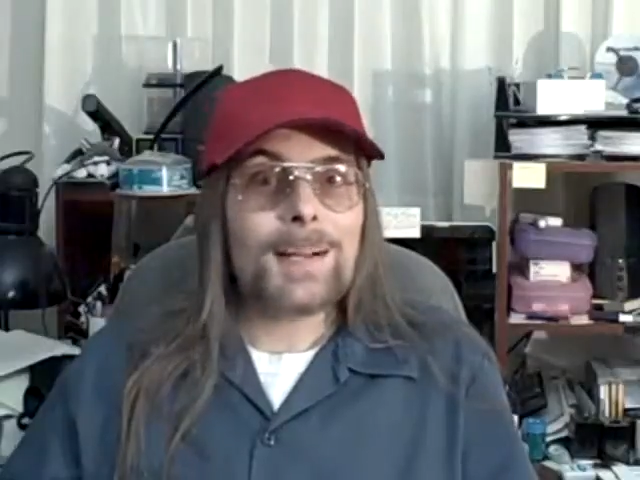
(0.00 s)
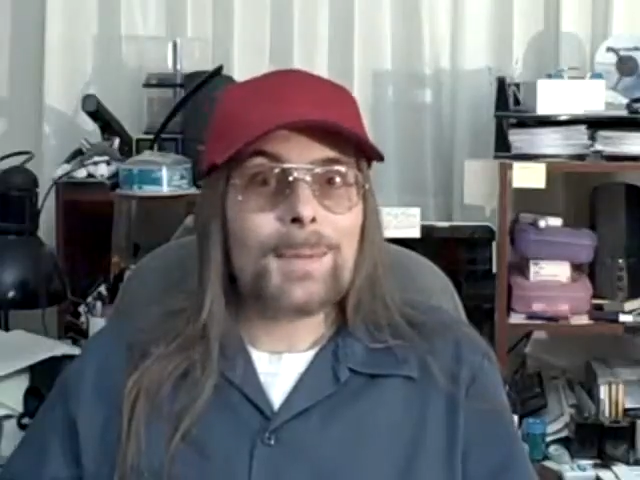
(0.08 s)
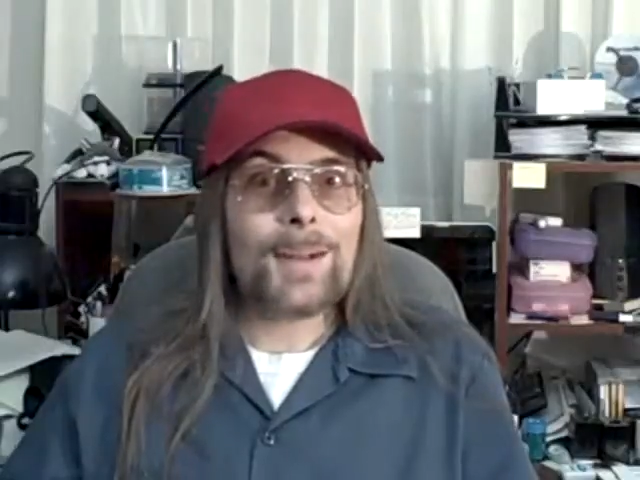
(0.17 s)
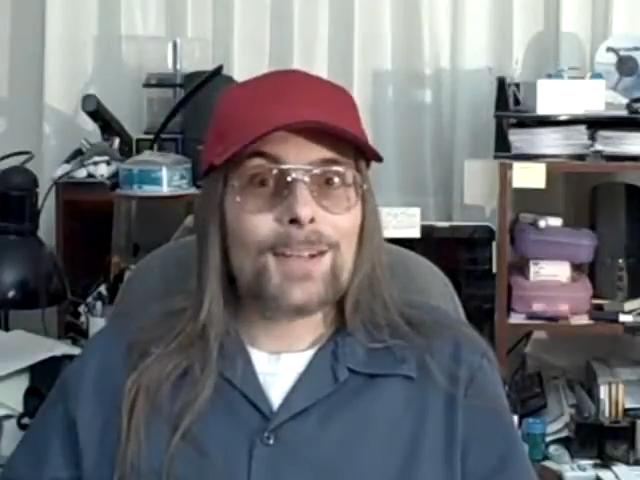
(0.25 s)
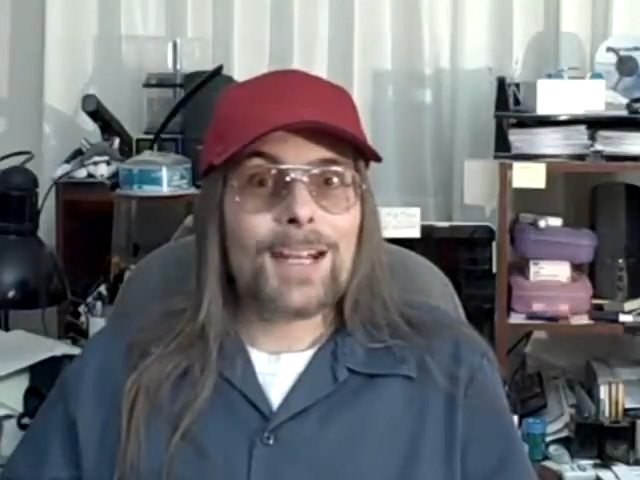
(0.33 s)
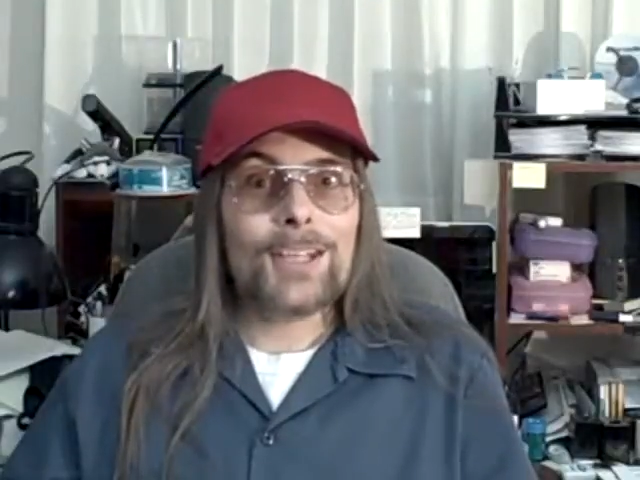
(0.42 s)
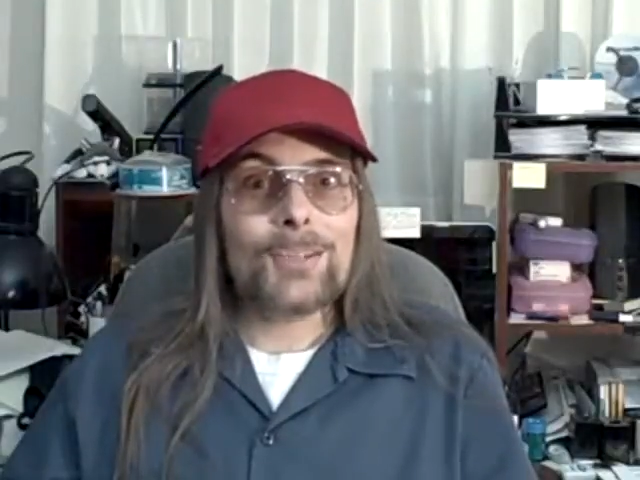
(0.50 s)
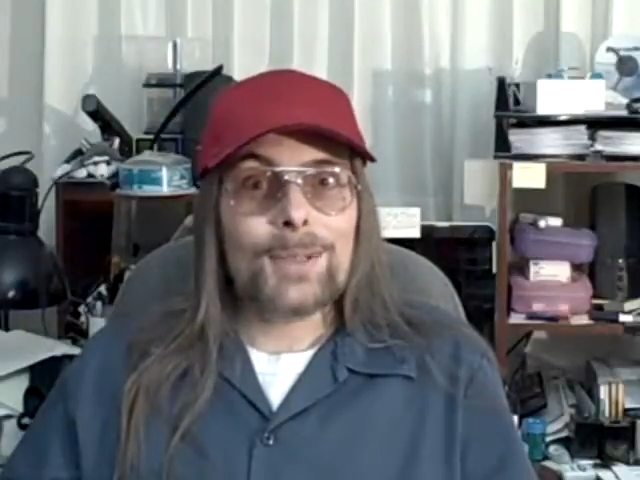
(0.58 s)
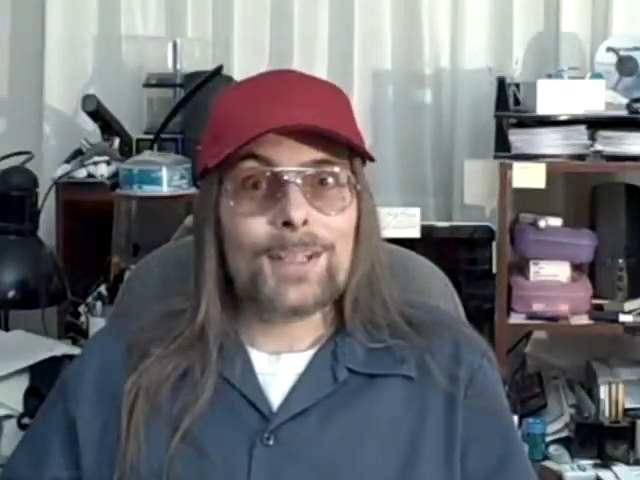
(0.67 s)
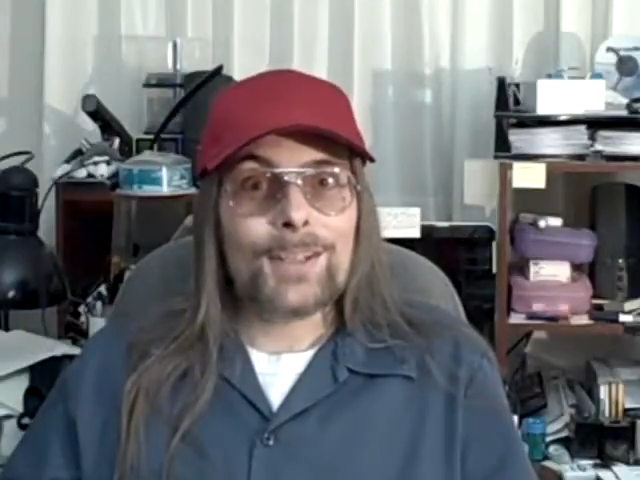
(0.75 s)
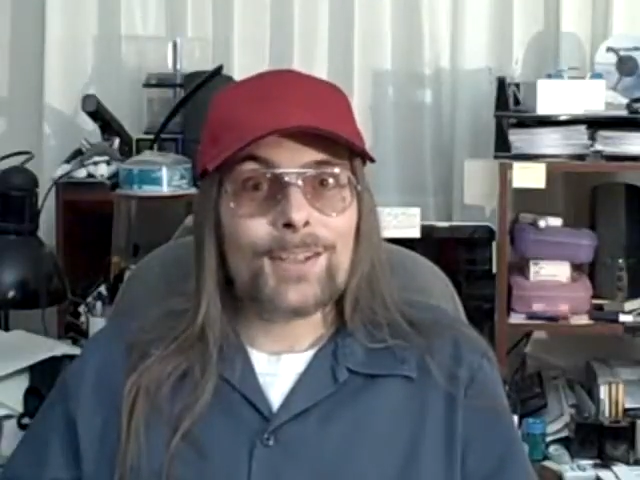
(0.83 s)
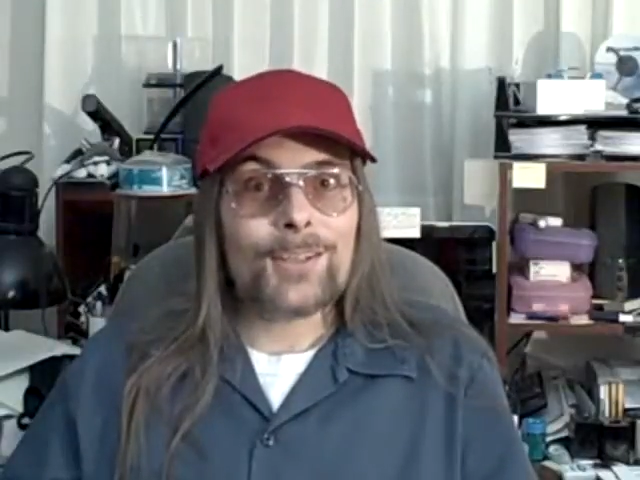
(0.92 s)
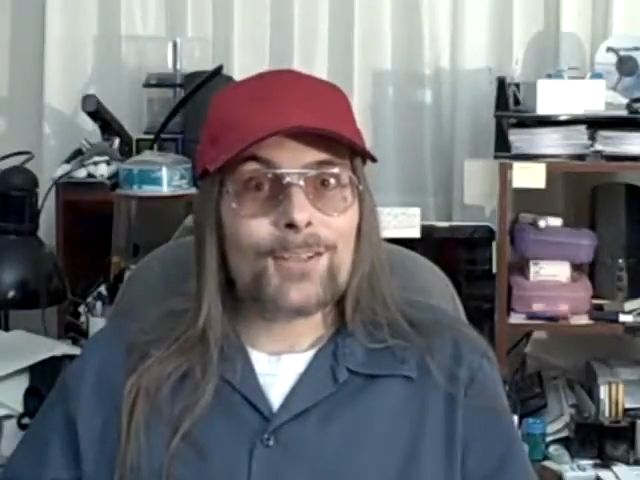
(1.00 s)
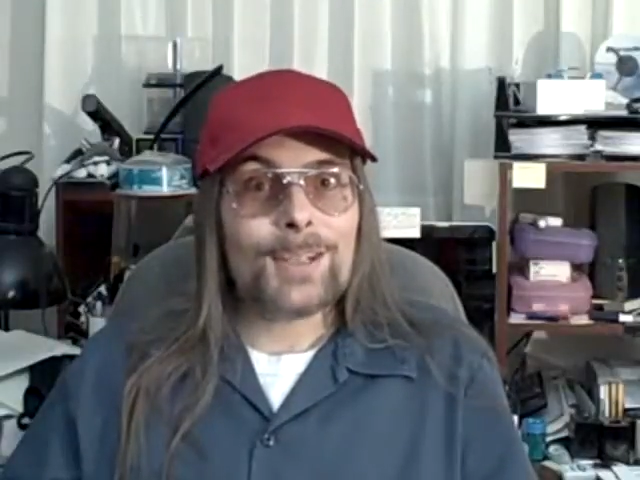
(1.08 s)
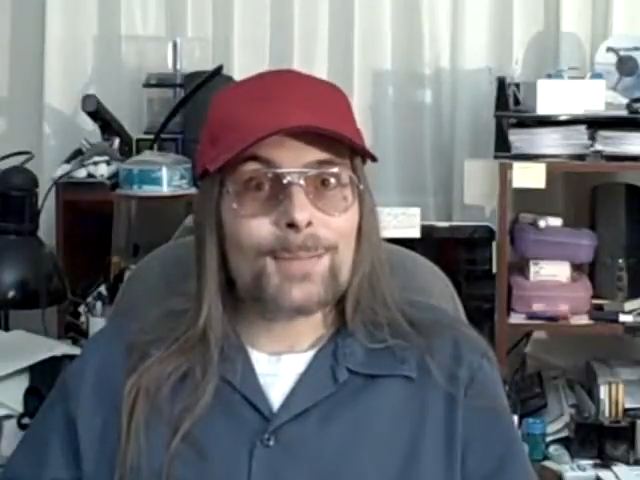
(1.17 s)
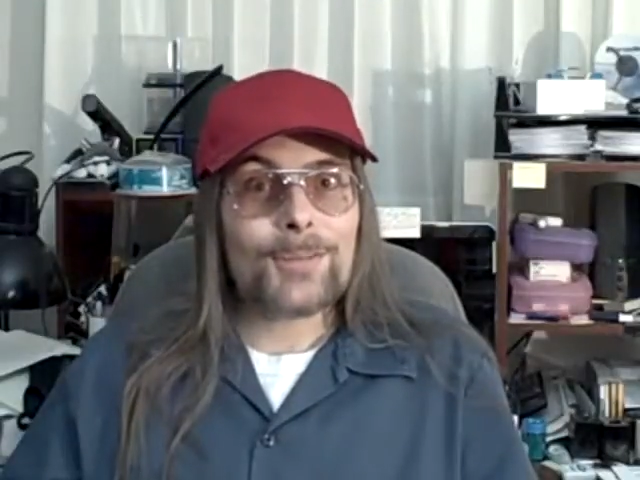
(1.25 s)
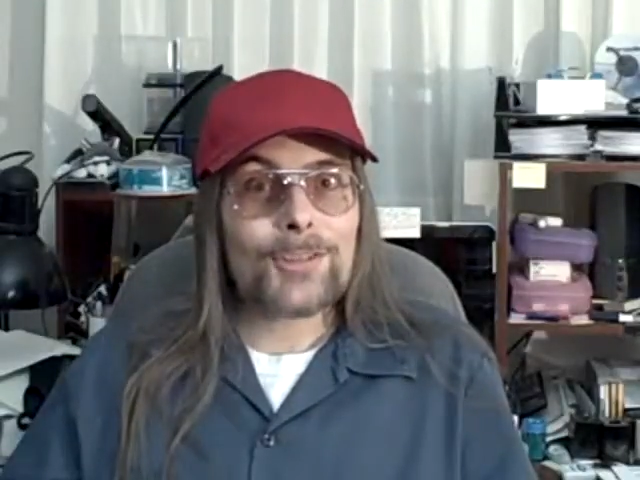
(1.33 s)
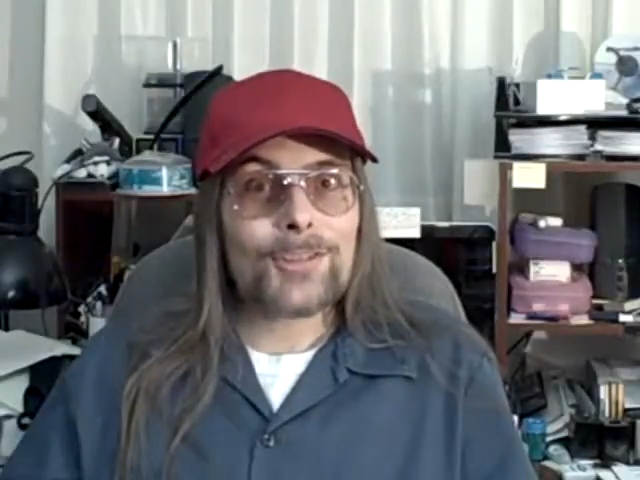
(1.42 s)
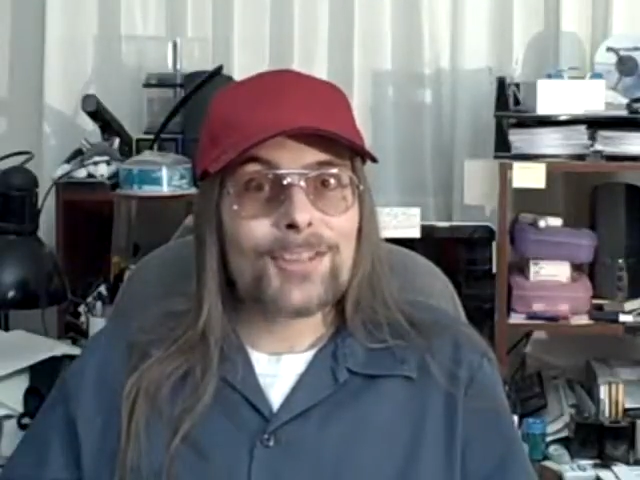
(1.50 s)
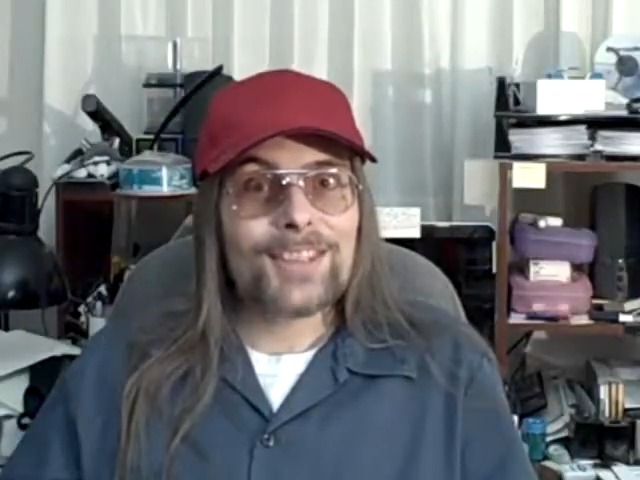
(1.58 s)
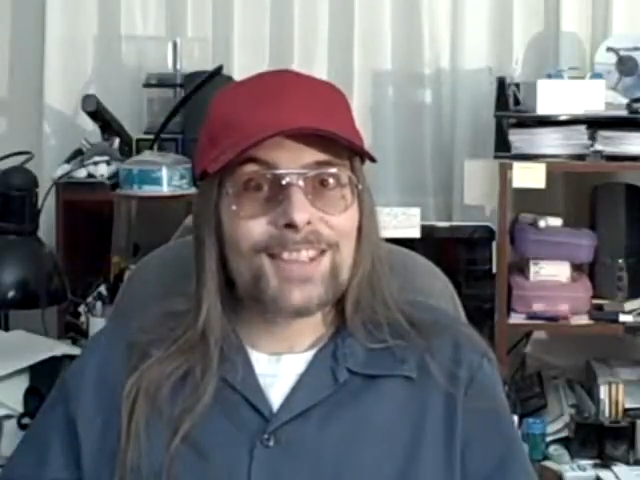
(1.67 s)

up all night to read all the scripts.